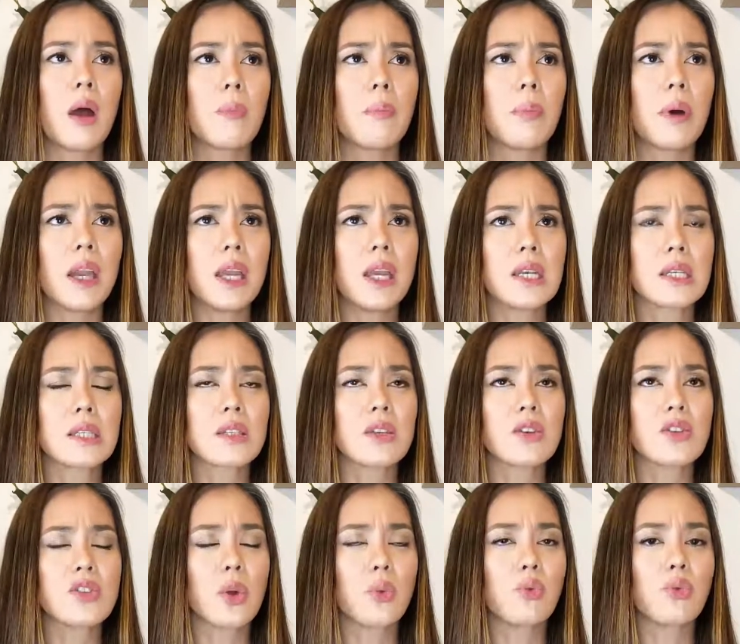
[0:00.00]
But
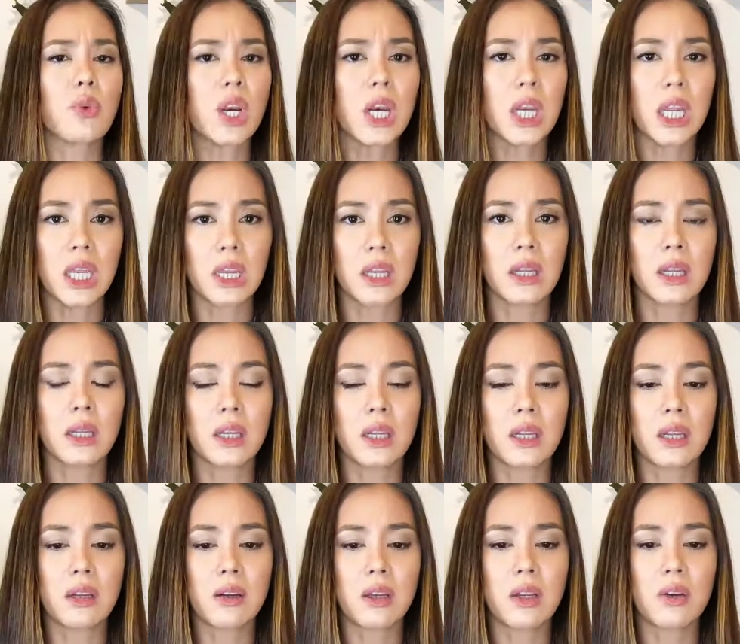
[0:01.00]
yes, so running,
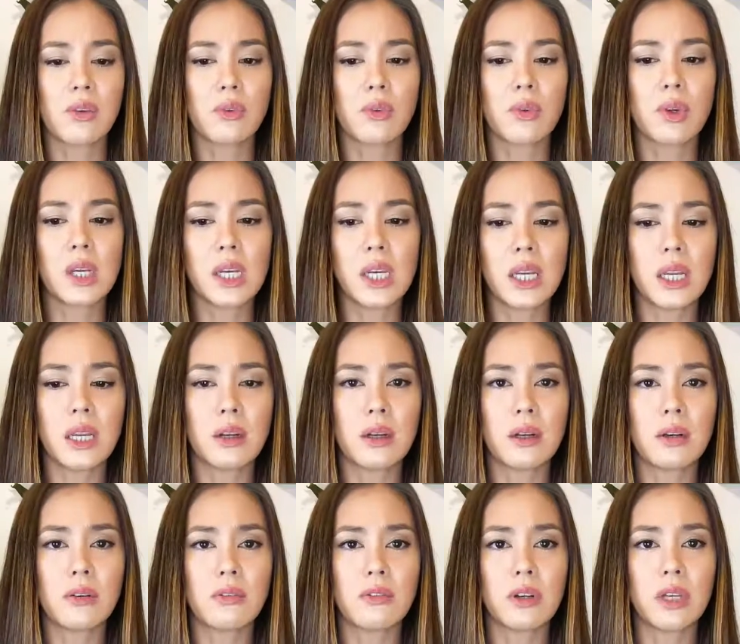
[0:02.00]
it
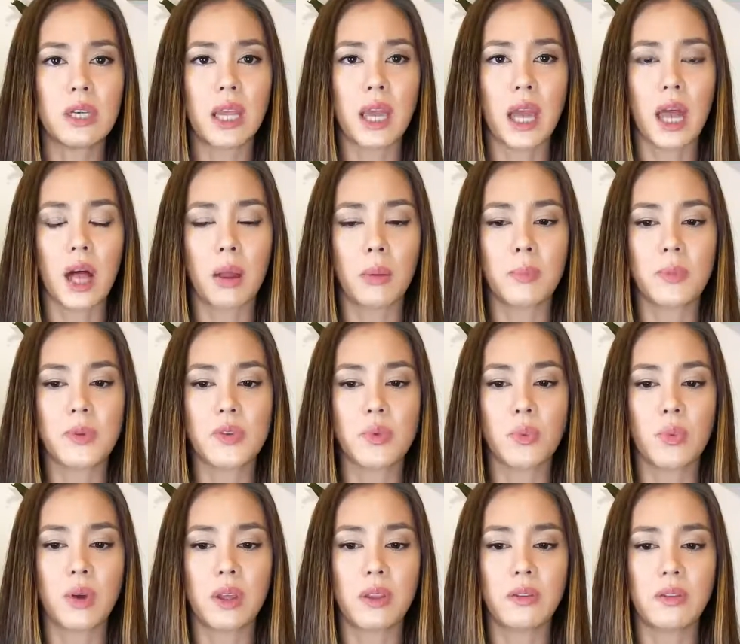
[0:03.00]
really, really helps
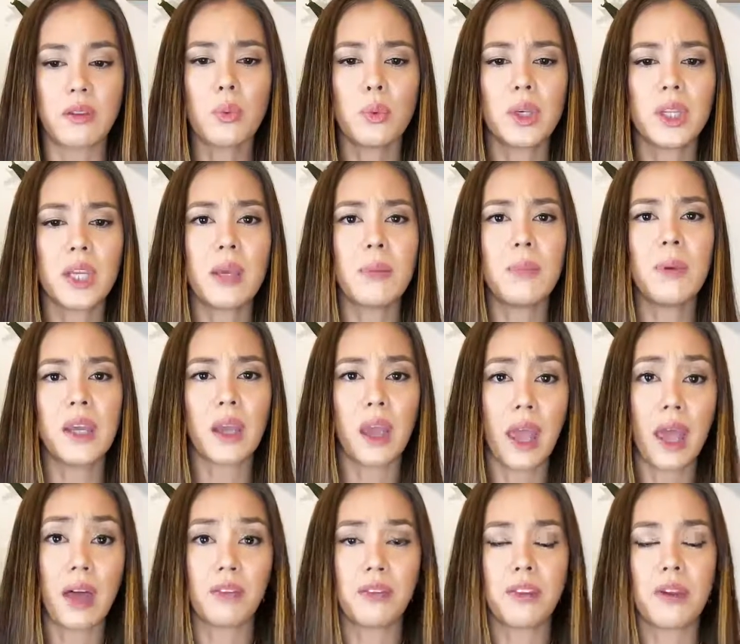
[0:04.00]
with keeping a
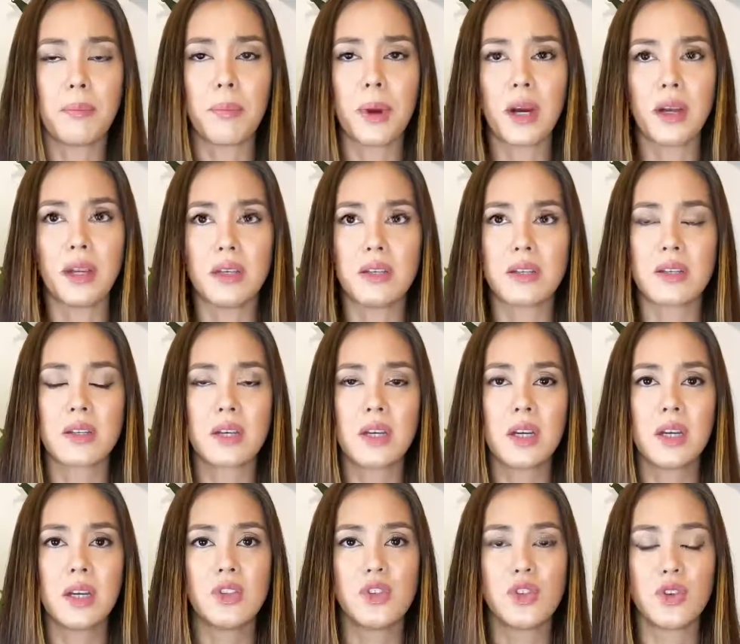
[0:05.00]
healthy mind
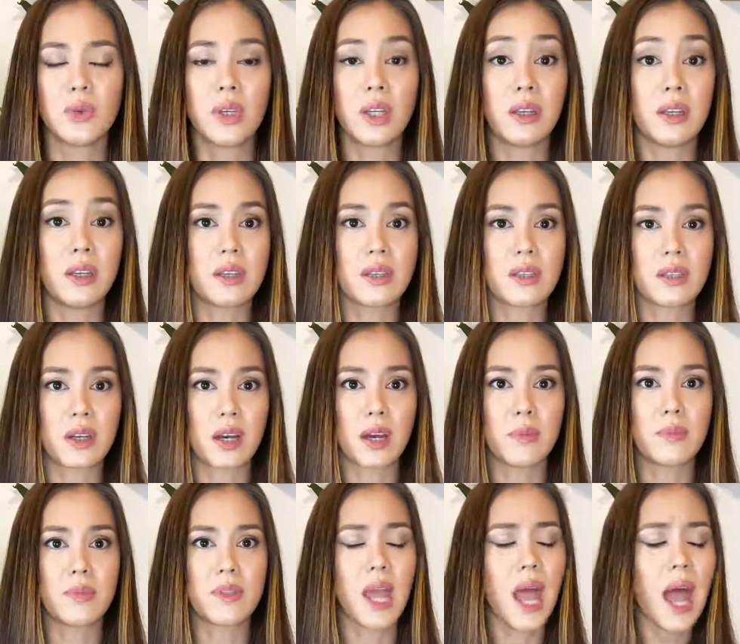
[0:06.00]
during these
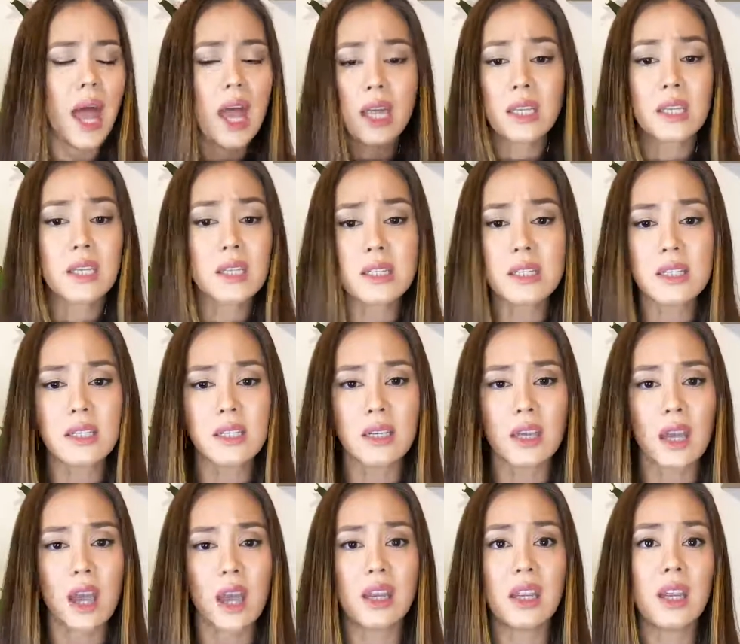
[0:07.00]
times, and
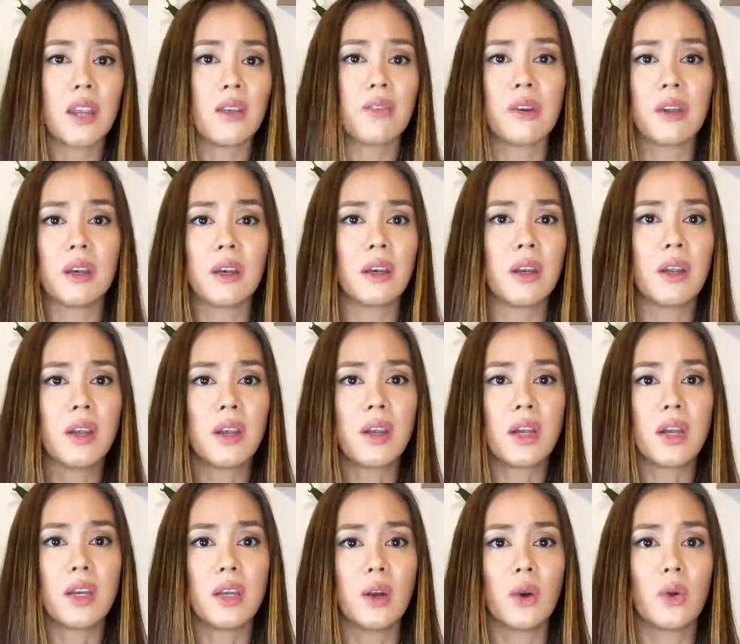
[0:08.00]
even,
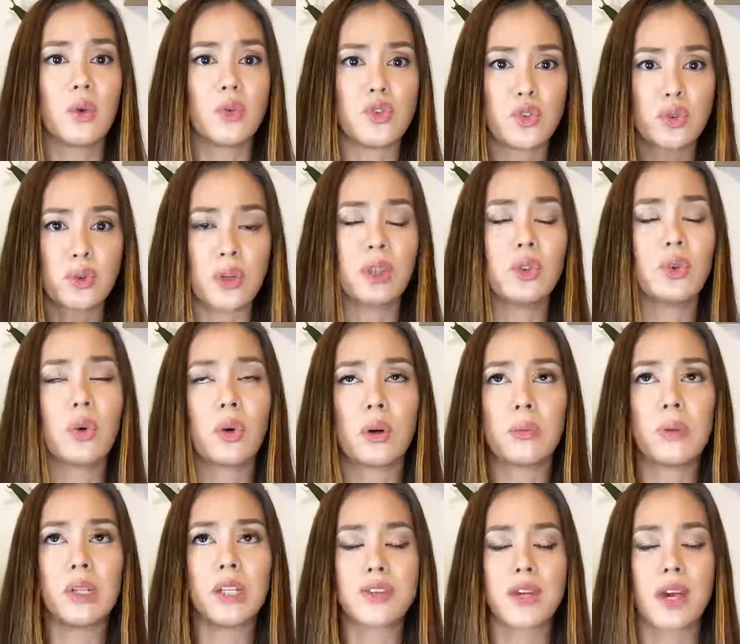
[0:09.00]
you know, during
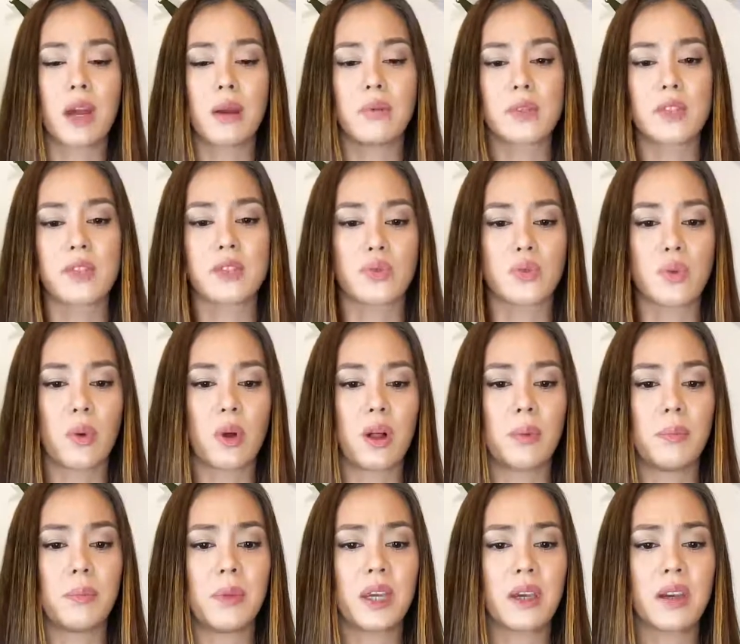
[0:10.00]
normal times as well,
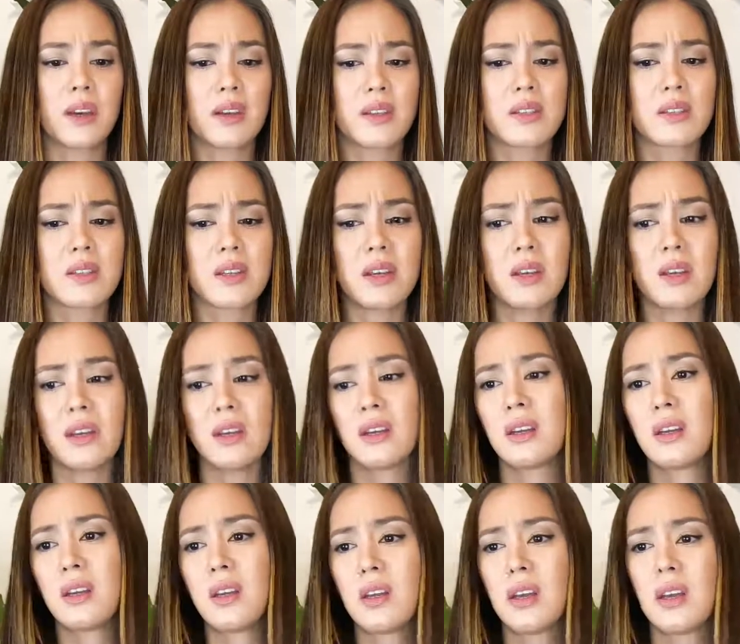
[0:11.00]
because
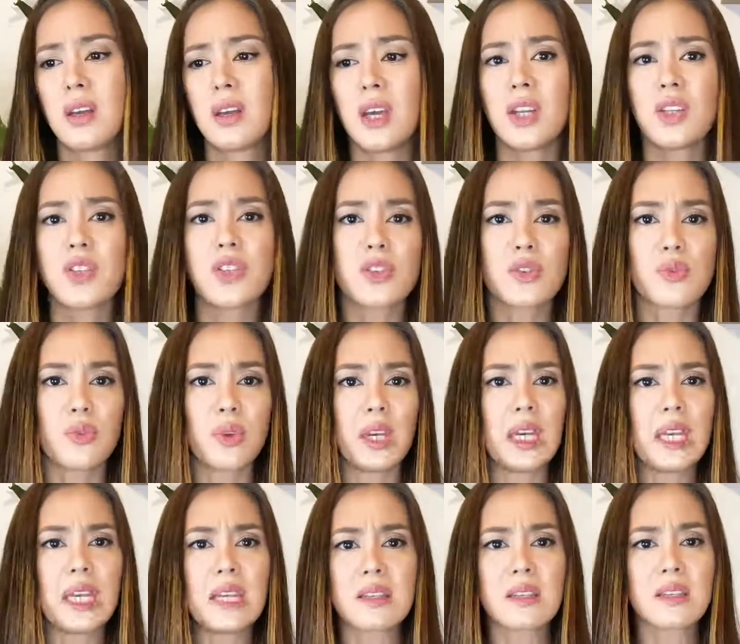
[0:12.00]
it just
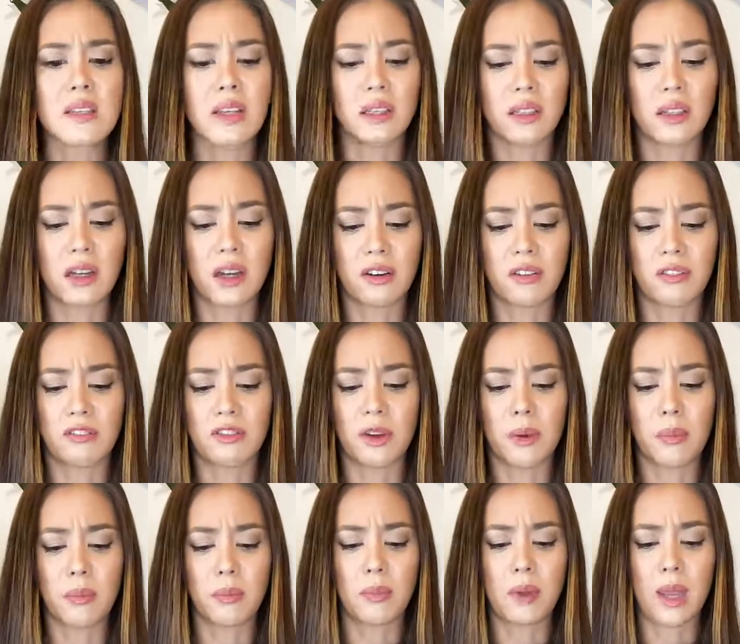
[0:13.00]
releases a lot of
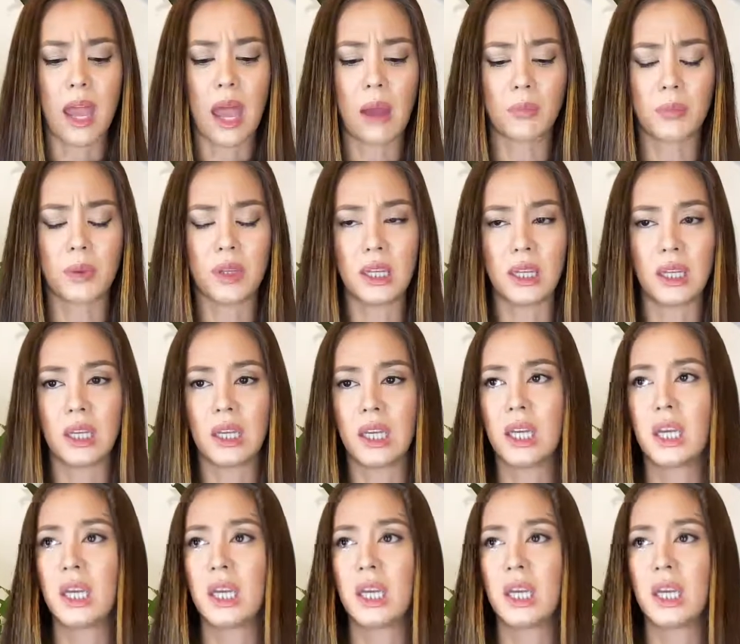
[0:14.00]
happy